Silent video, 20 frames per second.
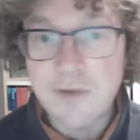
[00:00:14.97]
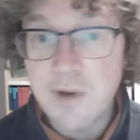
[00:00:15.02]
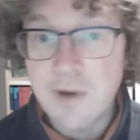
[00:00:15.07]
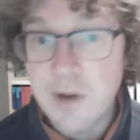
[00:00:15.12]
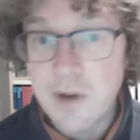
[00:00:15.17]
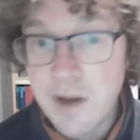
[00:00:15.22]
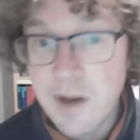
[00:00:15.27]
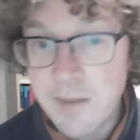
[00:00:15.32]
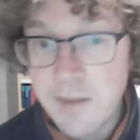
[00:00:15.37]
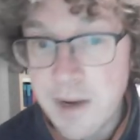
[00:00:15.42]

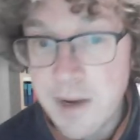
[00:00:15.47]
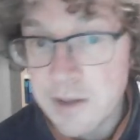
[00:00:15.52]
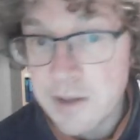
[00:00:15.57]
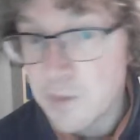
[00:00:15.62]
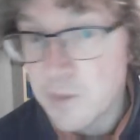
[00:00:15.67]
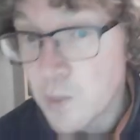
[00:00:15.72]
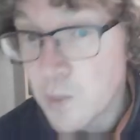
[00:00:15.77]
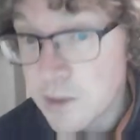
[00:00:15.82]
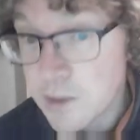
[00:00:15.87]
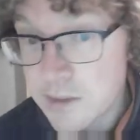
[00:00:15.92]
about
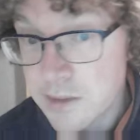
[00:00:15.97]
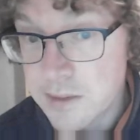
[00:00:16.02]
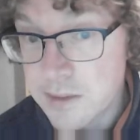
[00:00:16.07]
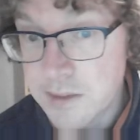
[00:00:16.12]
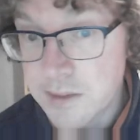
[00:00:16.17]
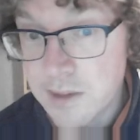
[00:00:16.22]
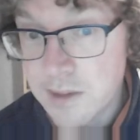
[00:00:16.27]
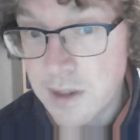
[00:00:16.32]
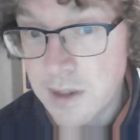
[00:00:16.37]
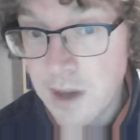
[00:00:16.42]
what
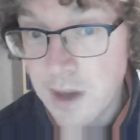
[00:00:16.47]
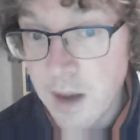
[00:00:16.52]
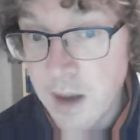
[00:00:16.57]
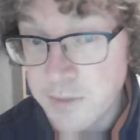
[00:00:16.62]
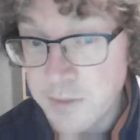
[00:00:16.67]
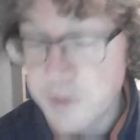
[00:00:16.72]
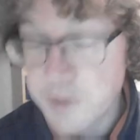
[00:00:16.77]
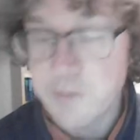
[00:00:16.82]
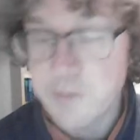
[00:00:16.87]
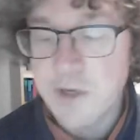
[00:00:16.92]

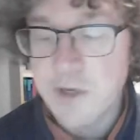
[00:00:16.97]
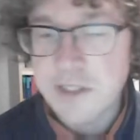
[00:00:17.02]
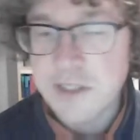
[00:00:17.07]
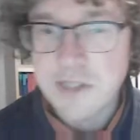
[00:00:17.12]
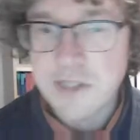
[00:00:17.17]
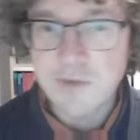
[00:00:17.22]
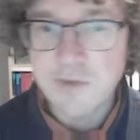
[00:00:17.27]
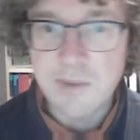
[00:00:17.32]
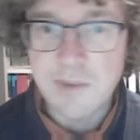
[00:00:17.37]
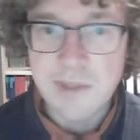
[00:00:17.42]
option
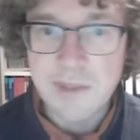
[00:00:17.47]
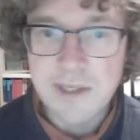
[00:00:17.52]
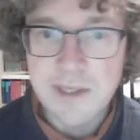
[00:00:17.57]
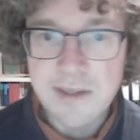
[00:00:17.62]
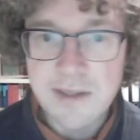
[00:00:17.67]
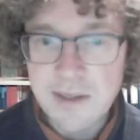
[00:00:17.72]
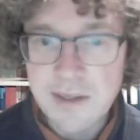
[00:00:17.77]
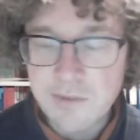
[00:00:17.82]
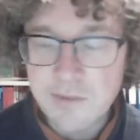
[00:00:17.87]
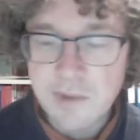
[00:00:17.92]
prices will be,
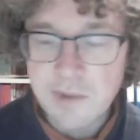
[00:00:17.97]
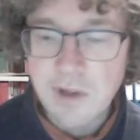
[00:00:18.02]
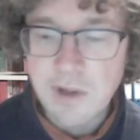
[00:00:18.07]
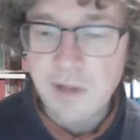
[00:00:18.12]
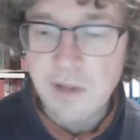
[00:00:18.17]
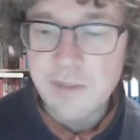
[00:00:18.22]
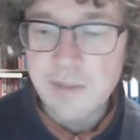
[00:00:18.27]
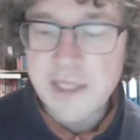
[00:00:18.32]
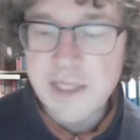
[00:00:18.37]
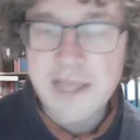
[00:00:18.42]
and that will
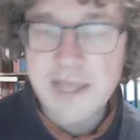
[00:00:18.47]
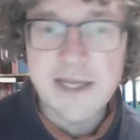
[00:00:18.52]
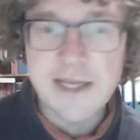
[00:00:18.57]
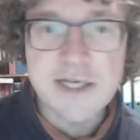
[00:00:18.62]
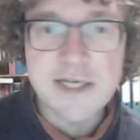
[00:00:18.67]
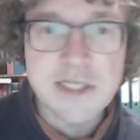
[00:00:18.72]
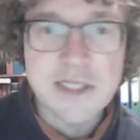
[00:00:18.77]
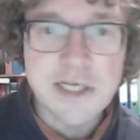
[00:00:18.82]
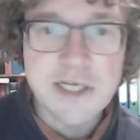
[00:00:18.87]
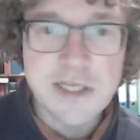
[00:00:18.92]
culminate
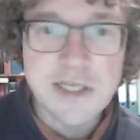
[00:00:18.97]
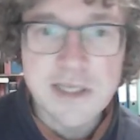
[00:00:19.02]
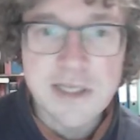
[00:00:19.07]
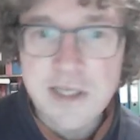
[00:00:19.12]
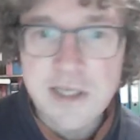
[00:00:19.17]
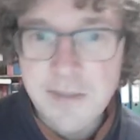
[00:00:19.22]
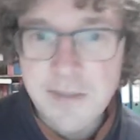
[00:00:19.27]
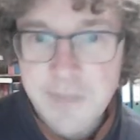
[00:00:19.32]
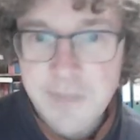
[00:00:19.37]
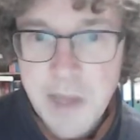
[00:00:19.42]
actually in
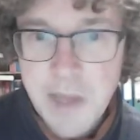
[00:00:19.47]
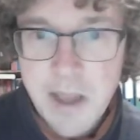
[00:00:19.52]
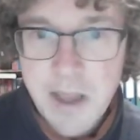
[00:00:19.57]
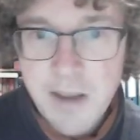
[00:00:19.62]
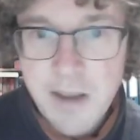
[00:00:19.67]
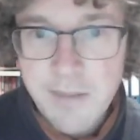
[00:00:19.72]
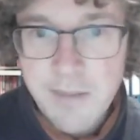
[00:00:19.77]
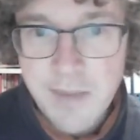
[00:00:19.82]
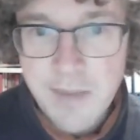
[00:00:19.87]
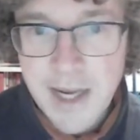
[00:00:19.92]
the
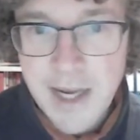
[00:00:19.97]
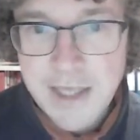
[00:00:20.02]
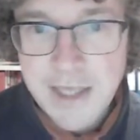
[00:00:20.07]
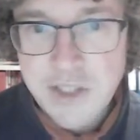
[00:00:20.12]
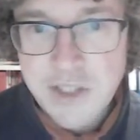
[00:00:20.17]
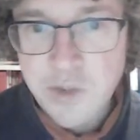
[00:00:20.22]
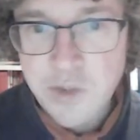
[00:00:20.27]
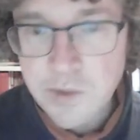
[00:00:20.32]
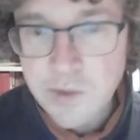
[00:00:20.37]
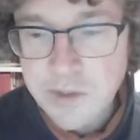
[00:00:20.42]
Black
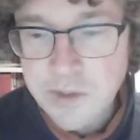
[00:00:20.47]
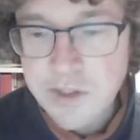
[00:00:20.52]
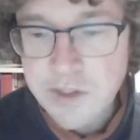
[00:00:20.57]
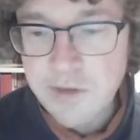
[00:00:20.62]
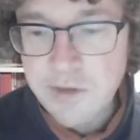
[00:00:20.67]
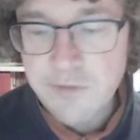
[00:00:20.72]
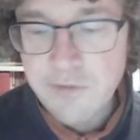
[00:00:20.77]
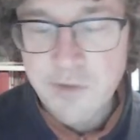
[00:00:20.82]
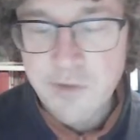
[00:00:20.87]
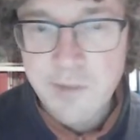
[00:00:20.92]
Scholes
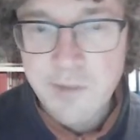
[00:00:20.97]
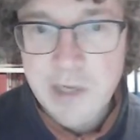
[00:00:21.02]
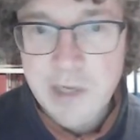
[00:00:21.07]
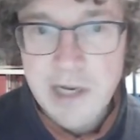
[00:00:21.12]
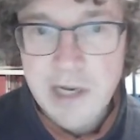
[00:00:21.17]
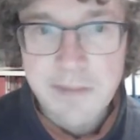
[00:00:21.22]
formula.